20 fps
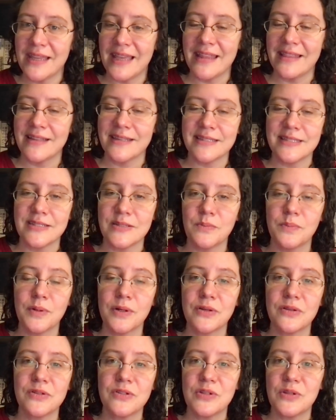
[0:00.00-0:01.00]
and this is
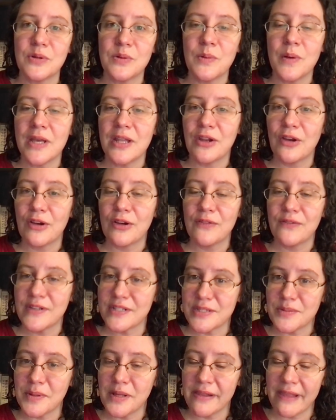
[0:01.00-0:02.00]
book two in her
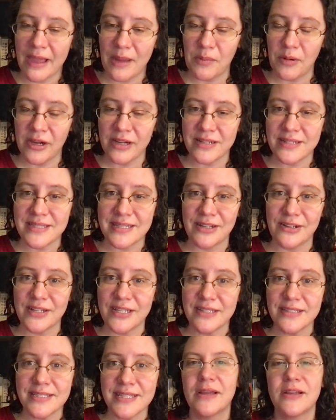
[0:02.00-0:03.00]
Invisible Library
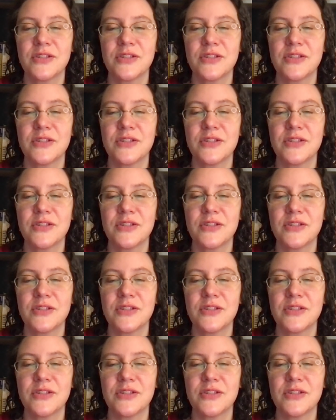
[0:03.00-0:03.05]
series.